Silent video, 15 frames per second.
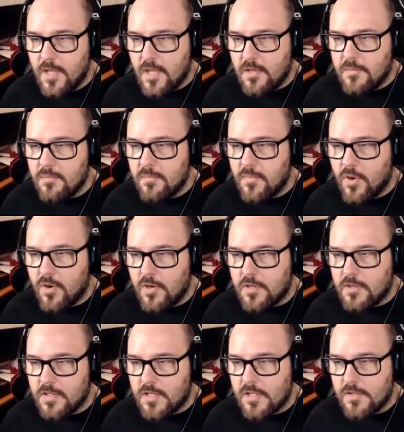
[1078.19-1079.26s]
and mark
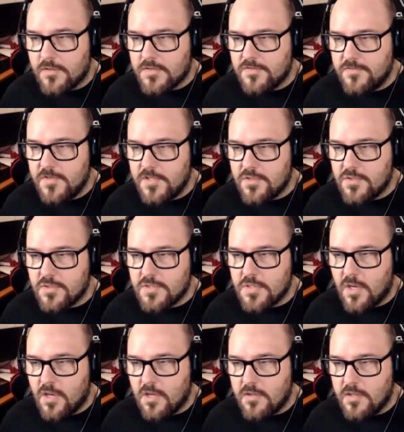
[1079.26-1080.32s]
the killer's features
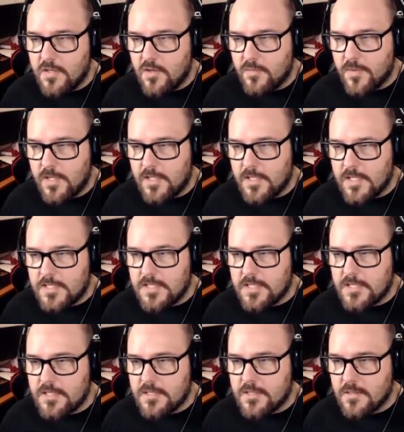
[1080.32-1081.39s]
on the nearby
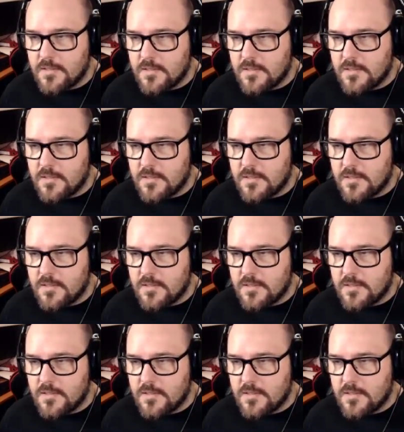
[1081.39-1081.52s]
list.